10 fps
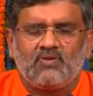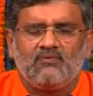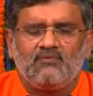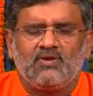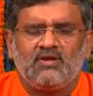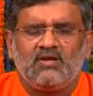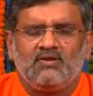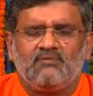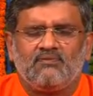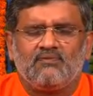
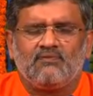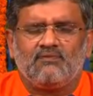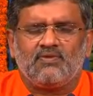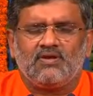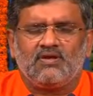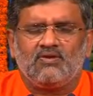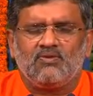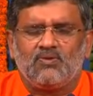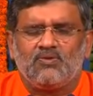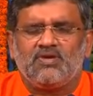very, very
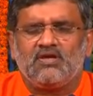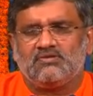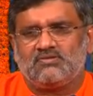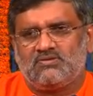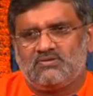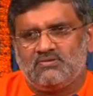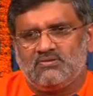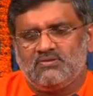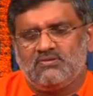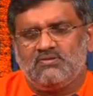glorious,
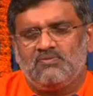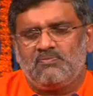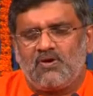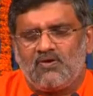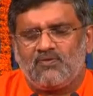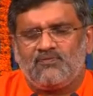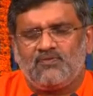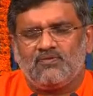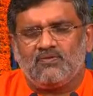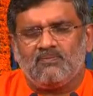
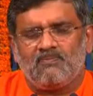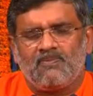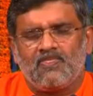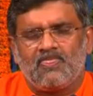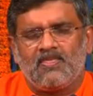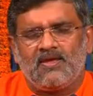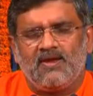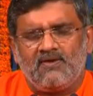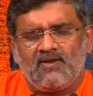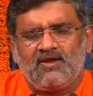powerful,
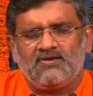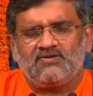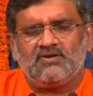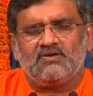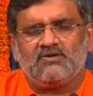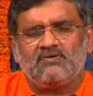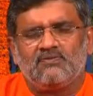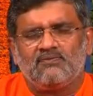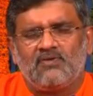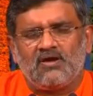intelligent,
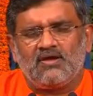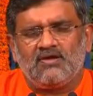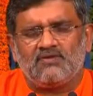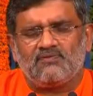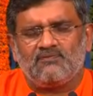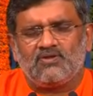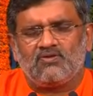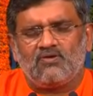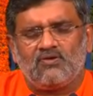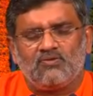wise, with
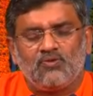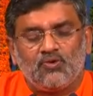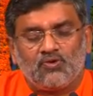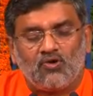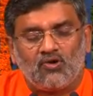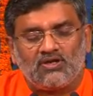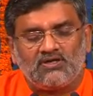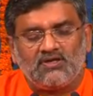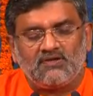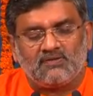all good
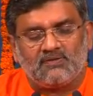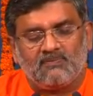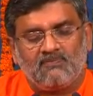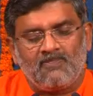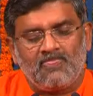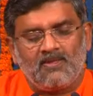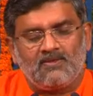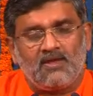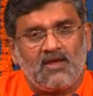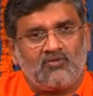qualities.
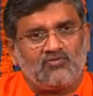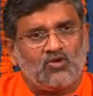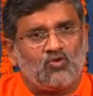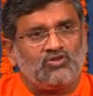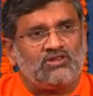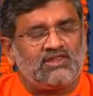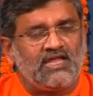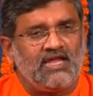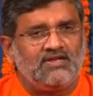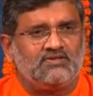They have their own
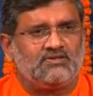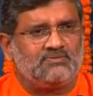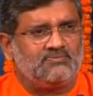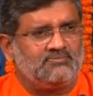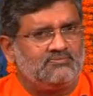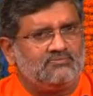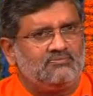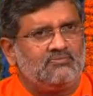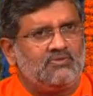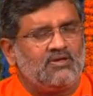Teja.
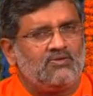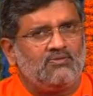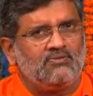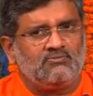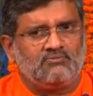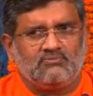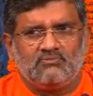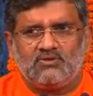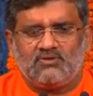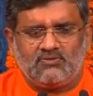
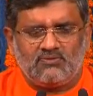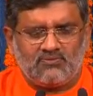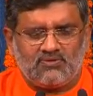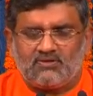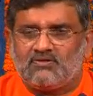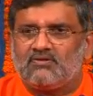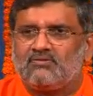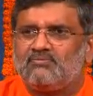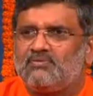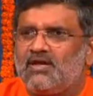I don't know what is the
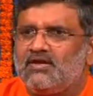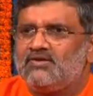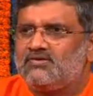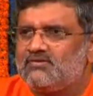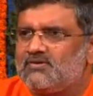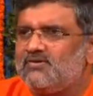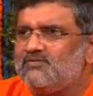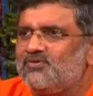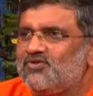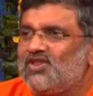English term
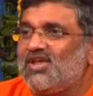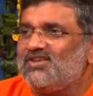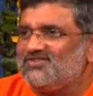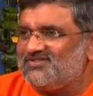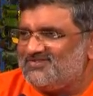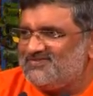for Teja.